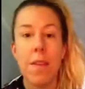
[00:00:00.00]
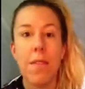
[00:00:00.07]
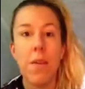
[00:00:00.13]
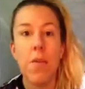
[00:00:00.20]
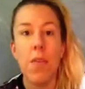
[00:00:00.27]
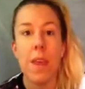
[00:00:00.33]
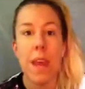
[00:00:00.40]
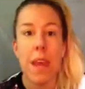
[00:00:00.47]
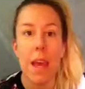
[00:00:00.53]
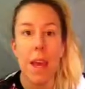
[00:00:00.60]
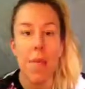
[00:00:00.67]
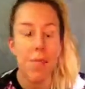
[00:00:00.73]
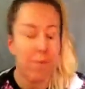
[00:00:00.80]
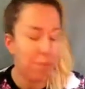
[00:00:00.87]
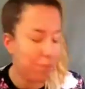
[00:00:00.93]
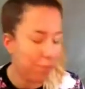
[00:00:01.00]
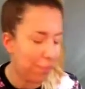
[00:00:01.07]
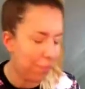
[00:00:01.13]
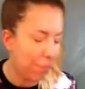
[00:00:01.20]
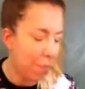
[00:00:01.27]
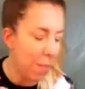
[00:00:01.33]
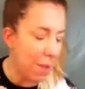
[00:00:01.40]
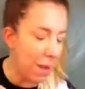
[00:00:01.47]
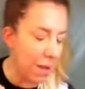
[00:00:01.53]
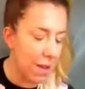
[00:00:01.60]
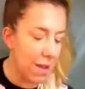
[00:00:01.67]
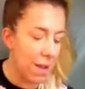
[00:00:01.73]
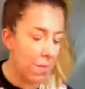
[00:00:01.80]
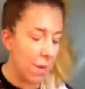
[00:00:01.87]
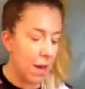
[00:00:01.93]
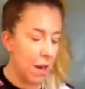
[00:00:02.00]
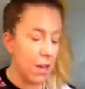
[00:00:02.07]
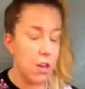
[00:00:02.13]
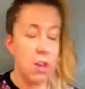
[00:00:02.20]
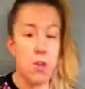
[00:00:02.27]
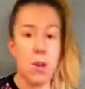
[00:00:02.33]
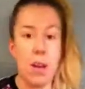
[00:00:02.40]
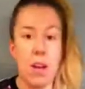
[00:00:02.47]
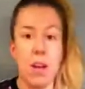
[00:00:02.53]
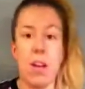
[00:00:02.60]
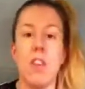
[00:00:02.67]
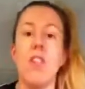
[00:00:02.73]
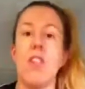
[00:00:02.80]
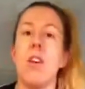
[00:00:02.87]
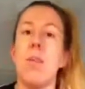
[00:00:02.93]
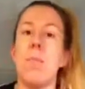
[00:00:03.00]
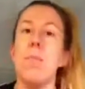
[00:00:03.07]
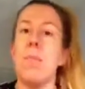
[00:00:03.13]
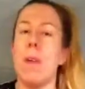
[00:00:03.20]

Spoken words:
if you see some areas you need to touch up,